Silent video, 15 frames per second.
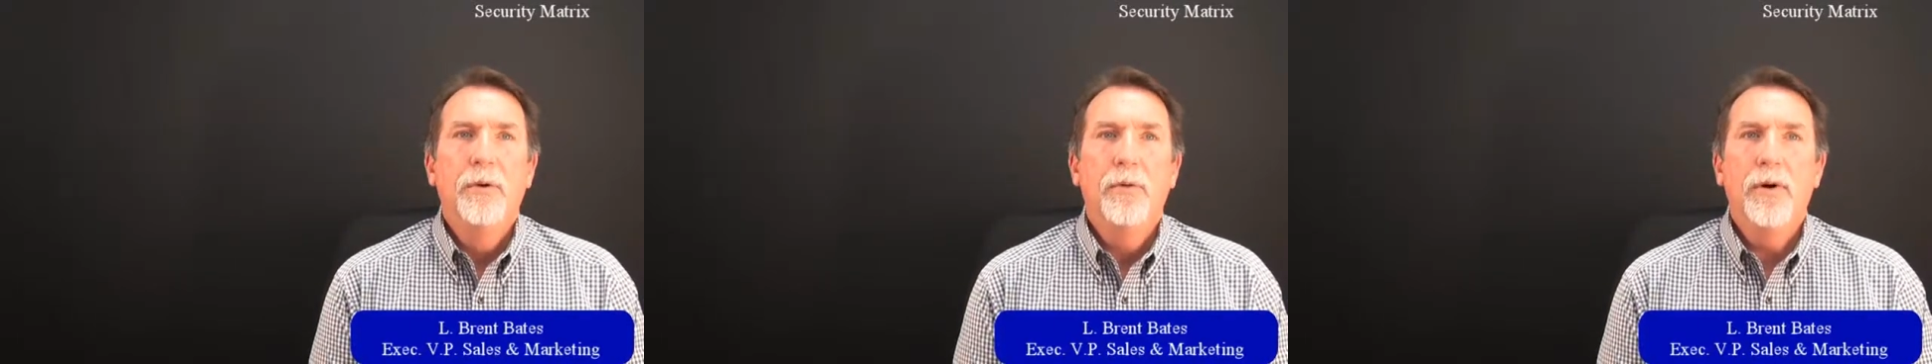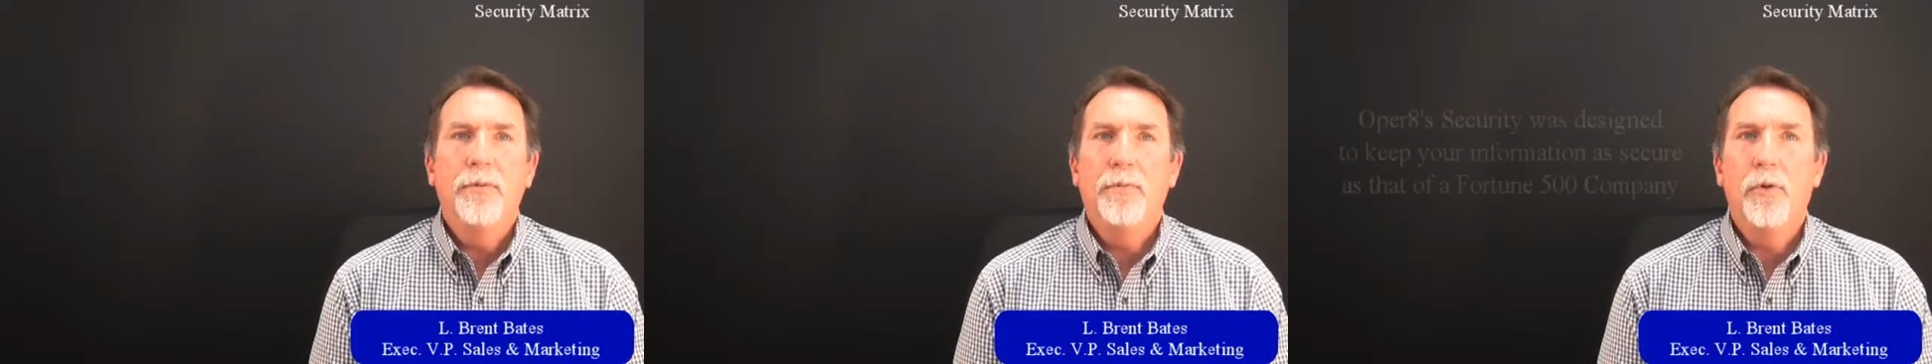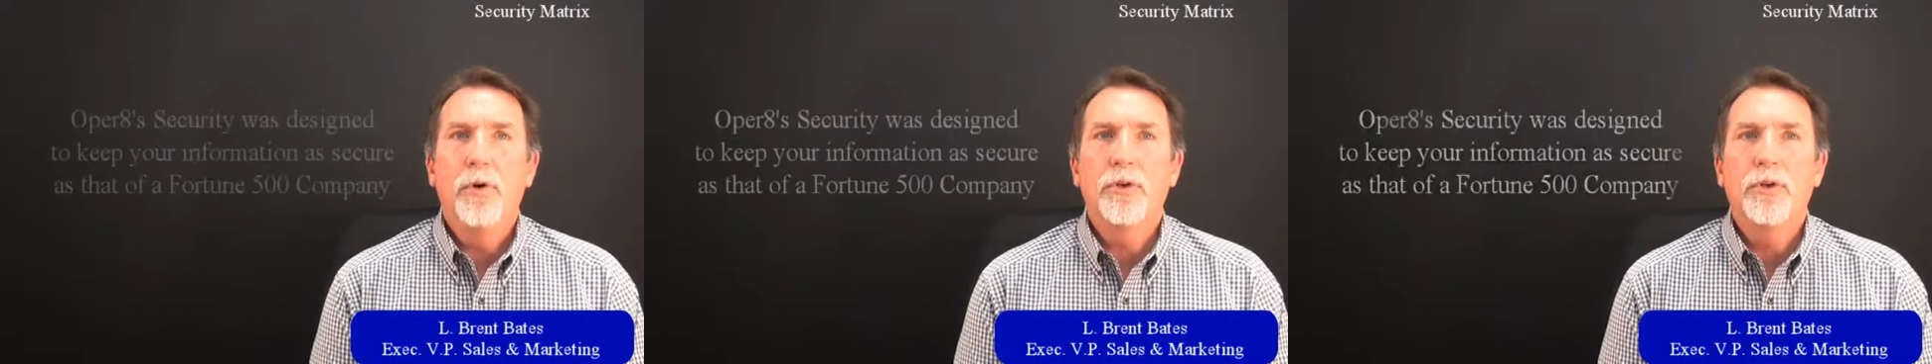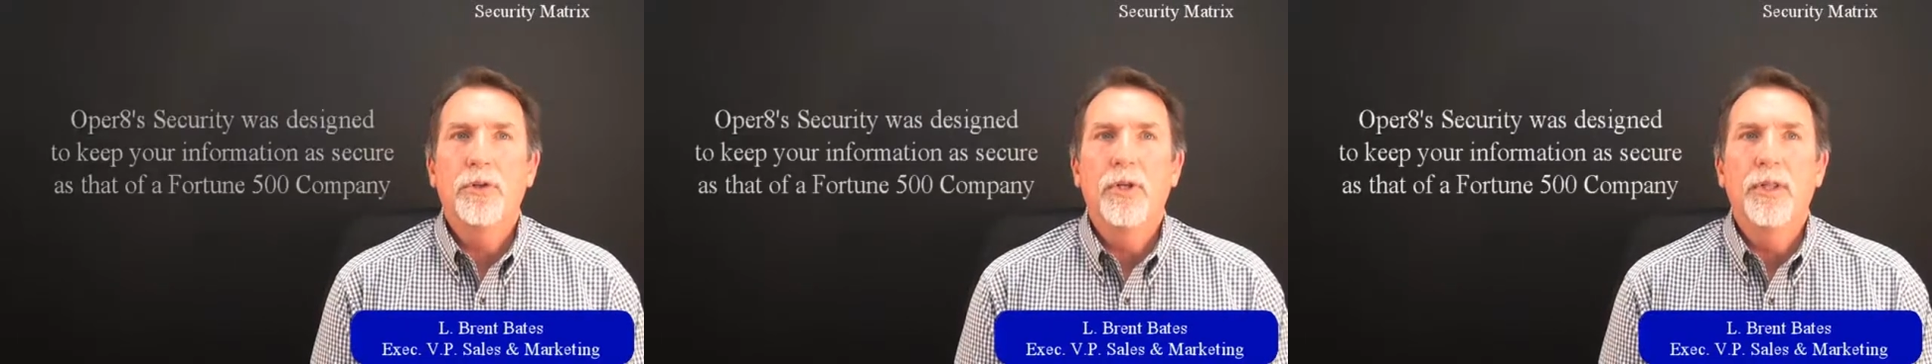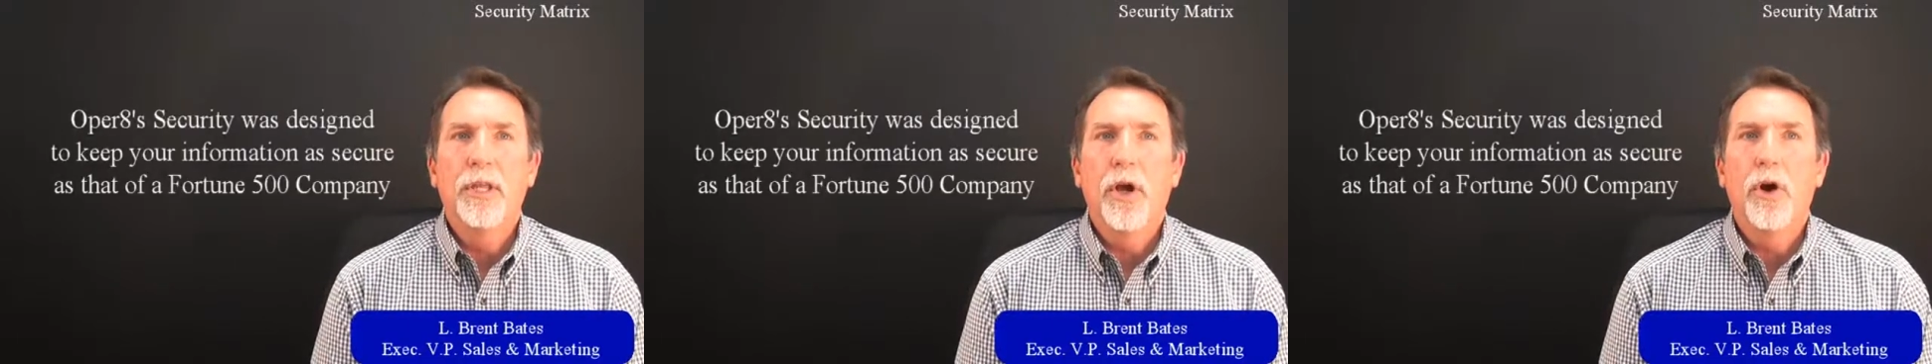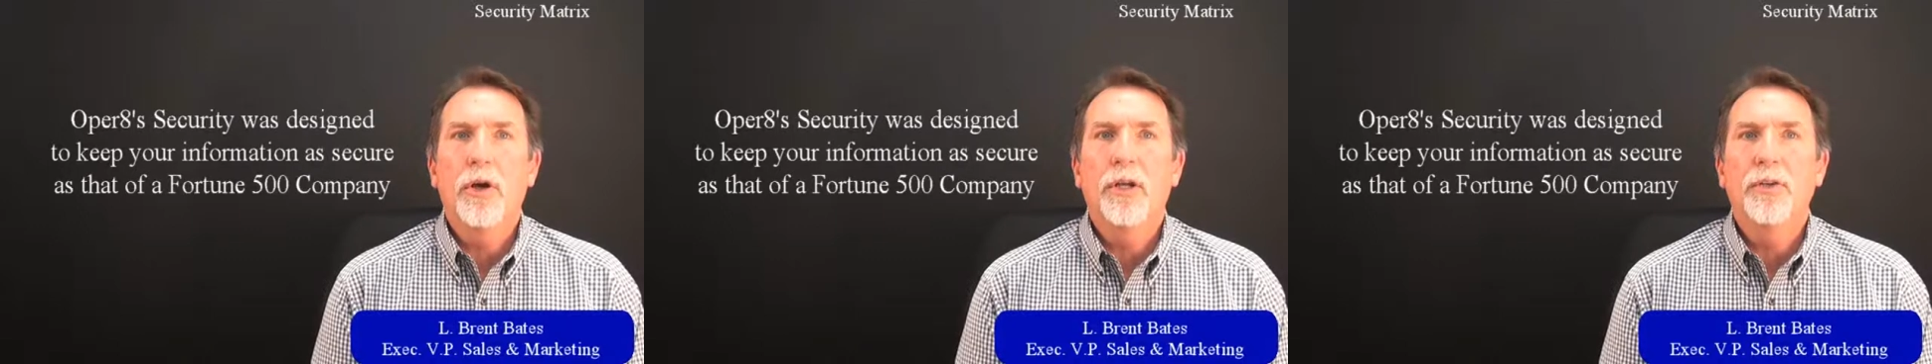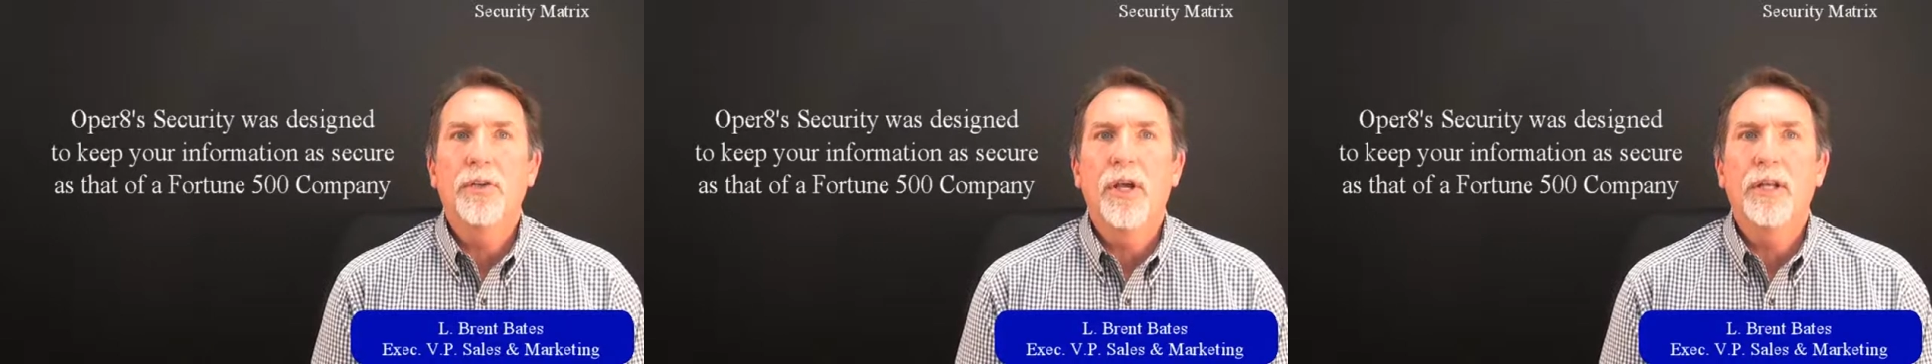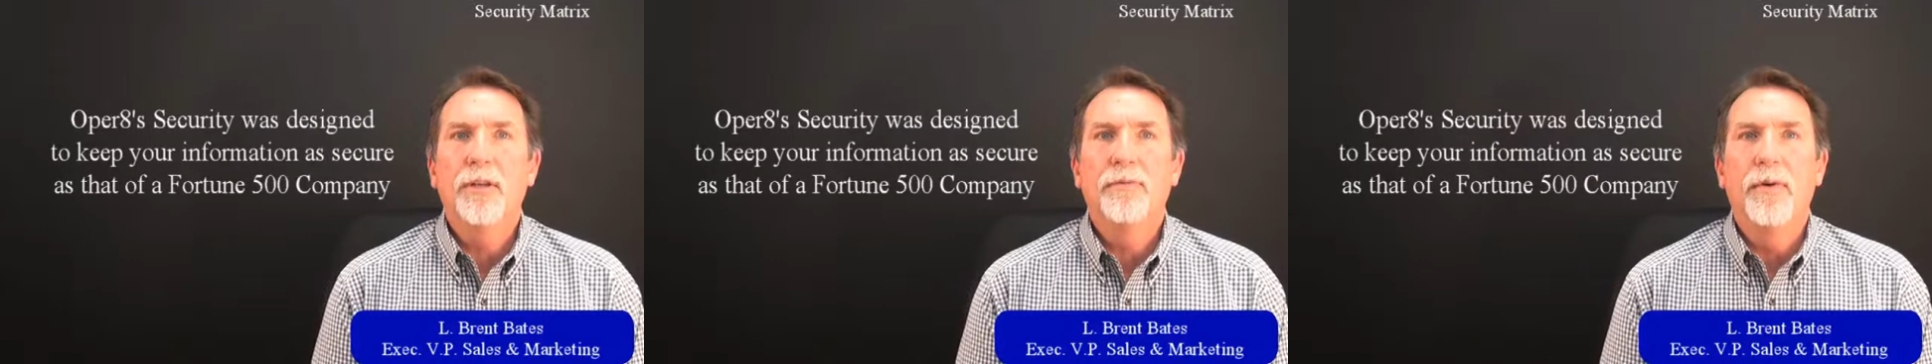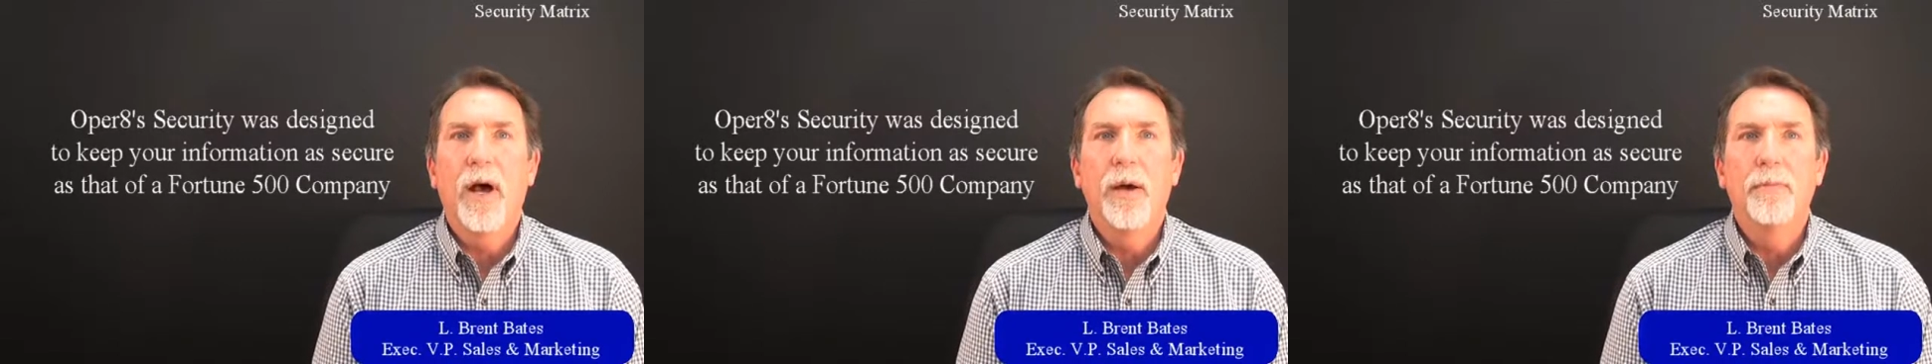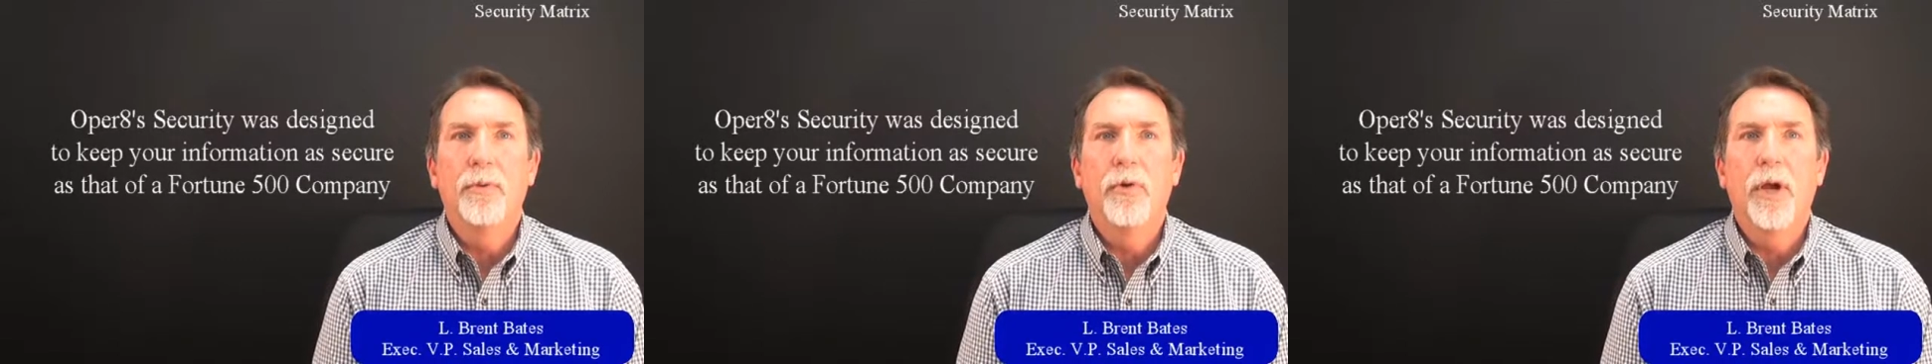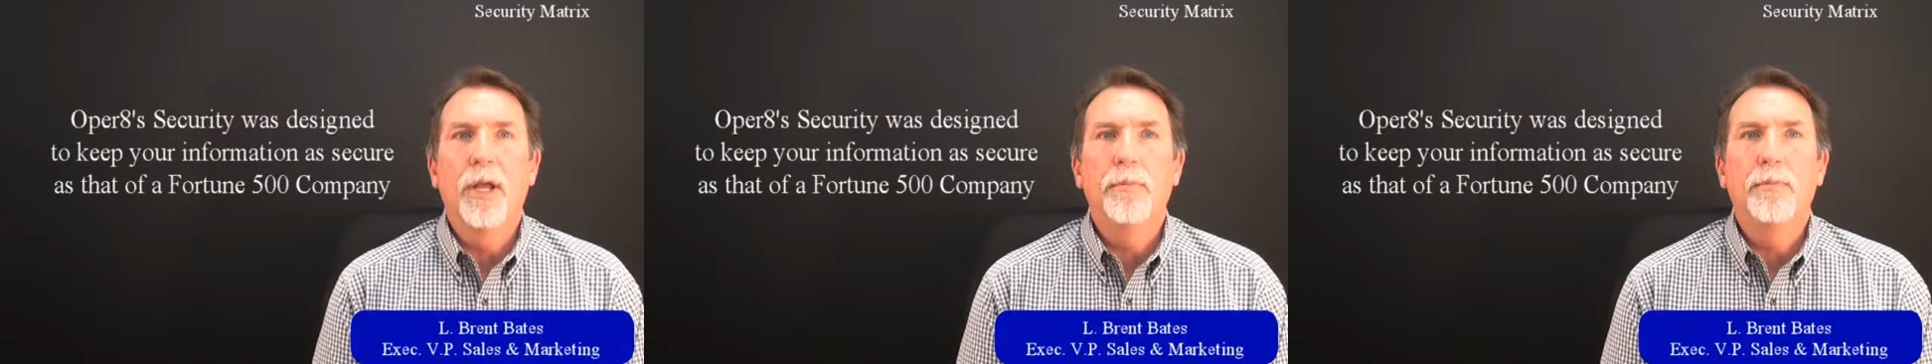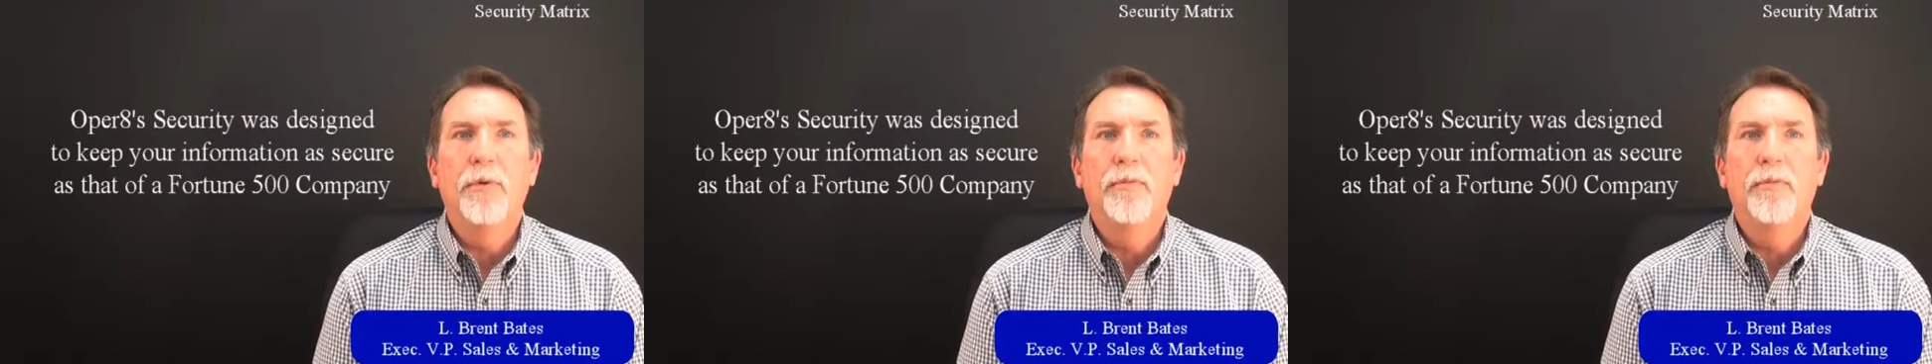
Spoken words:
Well, fortunately, the architect of Oper8